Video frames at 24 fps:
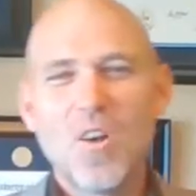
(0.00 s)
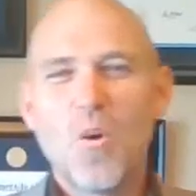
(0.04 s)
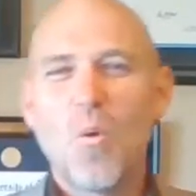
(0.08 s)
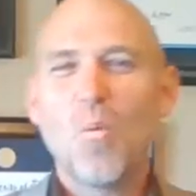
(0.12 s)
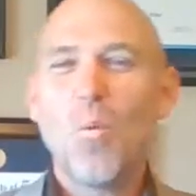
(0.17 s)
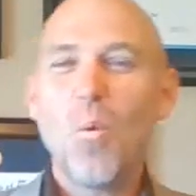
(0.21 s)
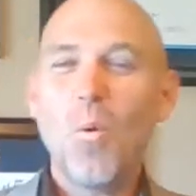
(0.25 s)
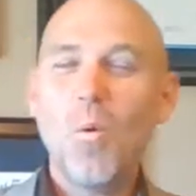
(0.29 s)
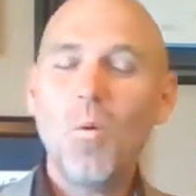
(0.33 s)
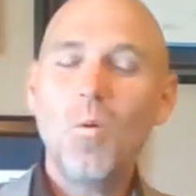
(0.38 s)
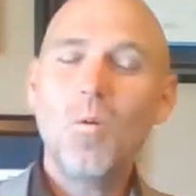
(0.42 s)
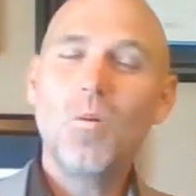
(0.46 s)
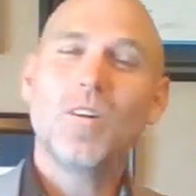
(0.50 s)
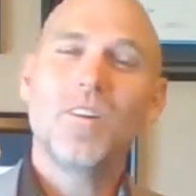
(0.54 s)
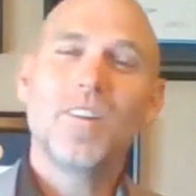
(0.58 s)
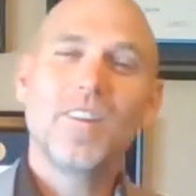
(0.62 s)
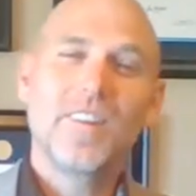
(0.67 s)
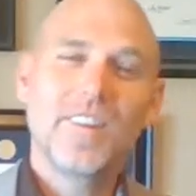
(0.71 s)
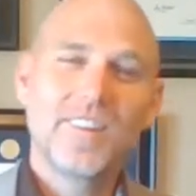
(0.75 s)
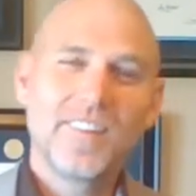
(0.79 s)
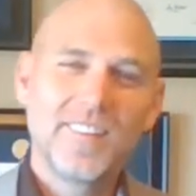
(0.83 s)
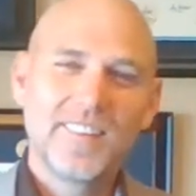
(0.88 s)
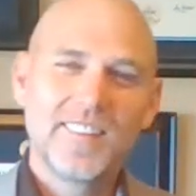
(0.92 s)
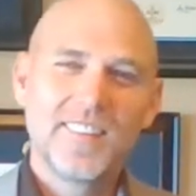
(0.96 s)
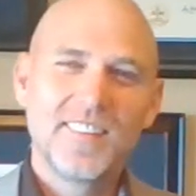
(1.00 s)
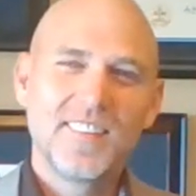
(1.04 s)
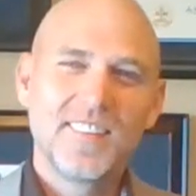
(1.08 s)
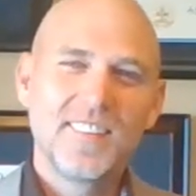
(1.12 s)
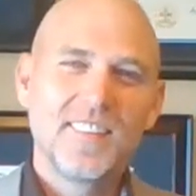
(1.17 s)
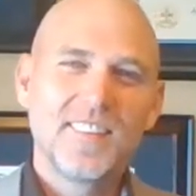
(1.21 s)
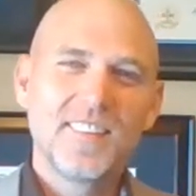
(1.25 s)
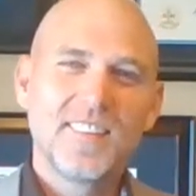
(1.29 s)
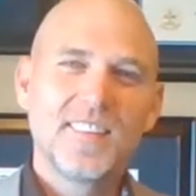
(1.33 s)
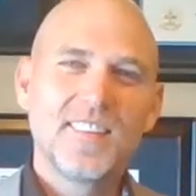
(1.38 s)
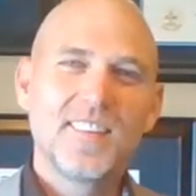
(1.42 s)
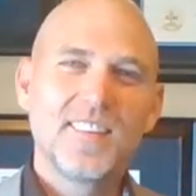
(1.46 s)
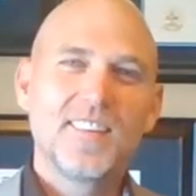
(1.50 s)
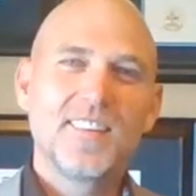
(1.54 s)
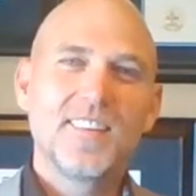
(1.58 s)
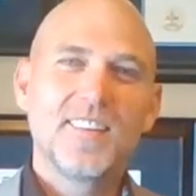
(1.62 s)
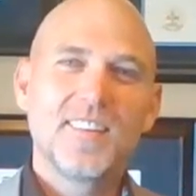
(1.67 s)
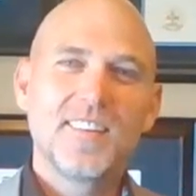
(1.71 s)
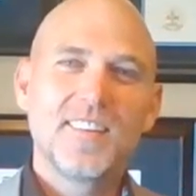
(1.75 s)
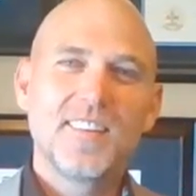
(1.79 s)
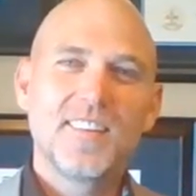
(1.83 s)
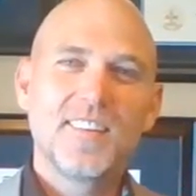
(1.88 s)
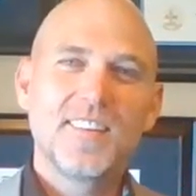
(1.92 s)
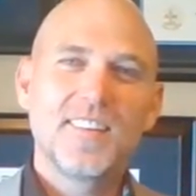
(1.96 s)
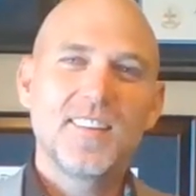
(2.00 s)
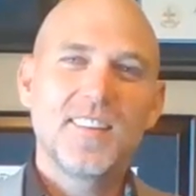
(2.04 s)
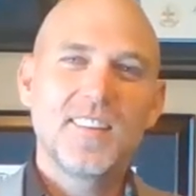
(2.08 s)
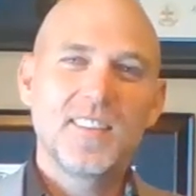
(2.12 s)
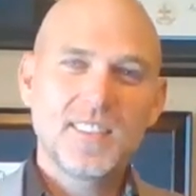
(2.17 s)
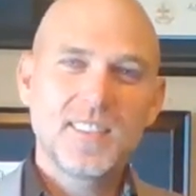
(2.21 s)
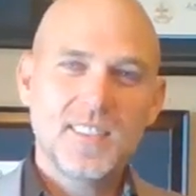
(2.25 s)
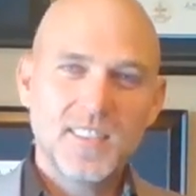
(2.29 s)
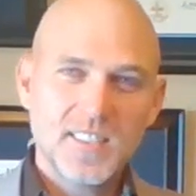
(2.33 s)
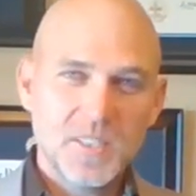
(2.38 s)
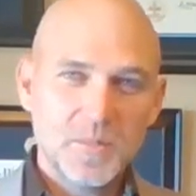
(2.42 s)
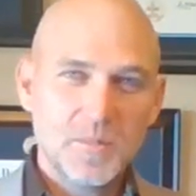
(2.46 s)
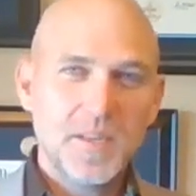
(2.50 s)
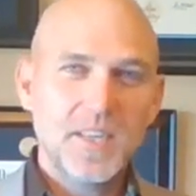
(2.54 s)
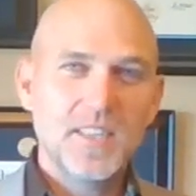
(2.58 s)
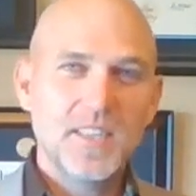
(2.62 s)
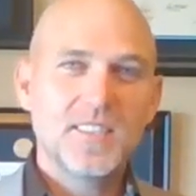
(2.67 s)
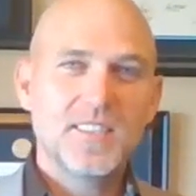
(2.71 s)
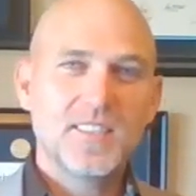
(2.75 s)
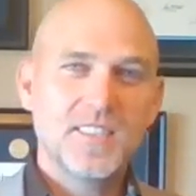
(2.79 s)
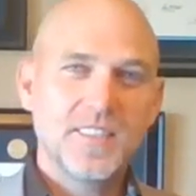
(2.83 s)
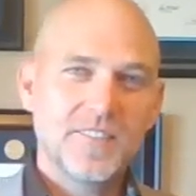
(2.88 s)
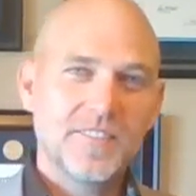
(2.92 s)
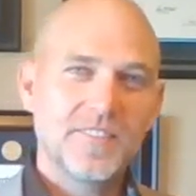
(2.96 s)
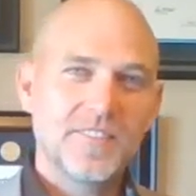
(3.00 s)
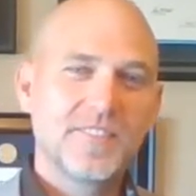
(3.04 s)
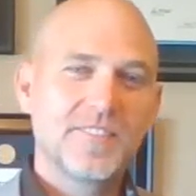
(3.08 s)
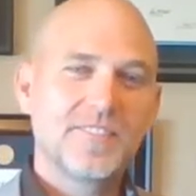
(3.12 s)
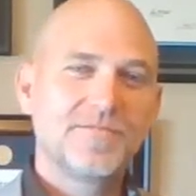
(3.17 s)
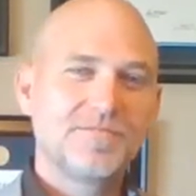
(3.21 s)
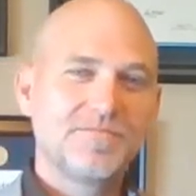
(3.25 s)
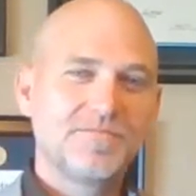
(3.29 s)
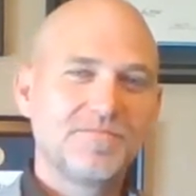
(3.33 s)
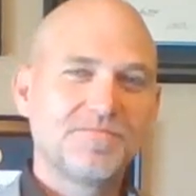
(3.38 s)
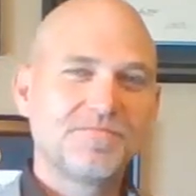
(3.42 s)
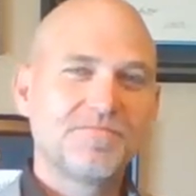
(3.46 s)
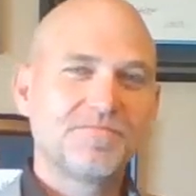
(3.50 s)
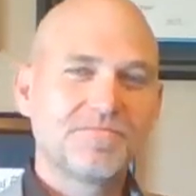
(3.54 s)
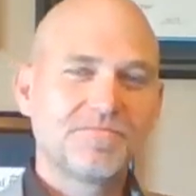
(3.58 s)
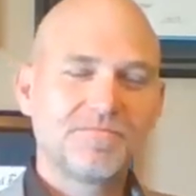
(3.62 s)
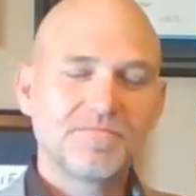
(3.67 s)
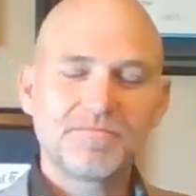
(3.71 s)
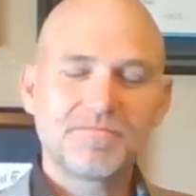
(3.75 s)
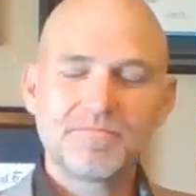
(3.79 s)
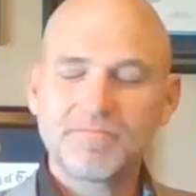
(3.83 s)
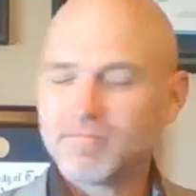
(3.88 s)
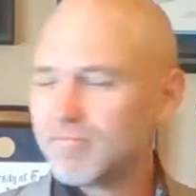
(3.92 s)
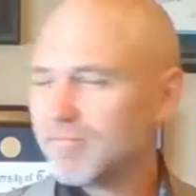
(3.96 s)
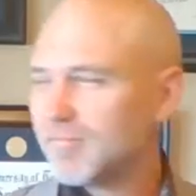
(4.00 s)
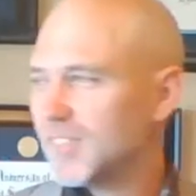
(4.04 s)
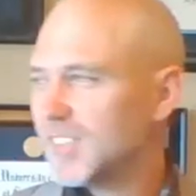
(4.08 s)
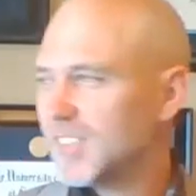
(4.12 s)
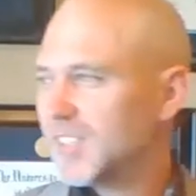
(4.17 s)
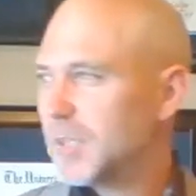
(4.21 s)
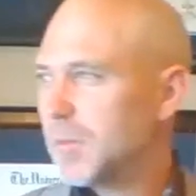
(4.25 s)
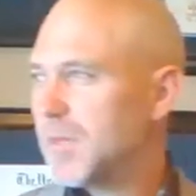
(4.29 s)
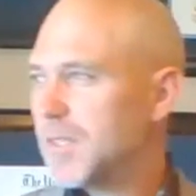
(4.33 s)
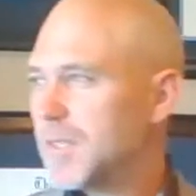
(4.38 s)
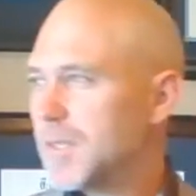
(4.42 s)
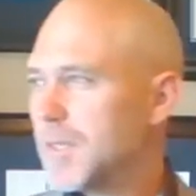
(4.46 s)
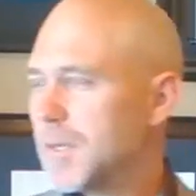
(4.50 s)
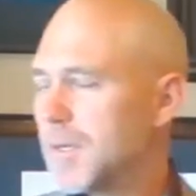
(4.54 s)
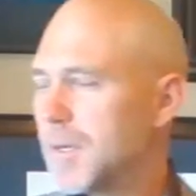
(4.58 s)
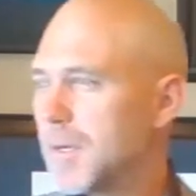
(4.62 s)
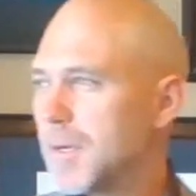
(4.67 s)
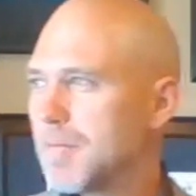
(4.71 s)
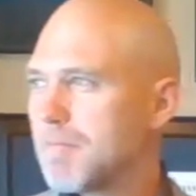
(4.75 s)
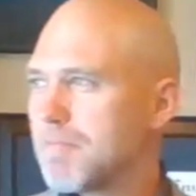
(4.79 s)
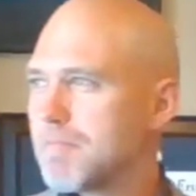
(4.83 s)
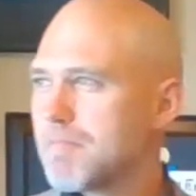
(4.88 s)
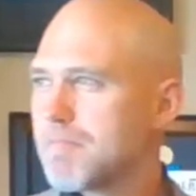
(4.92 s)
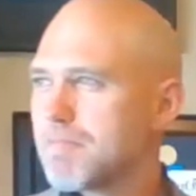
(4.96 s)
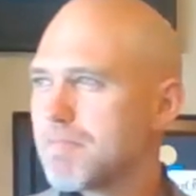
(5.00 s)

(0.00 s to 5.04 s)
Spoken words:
War is expensive, to be sure.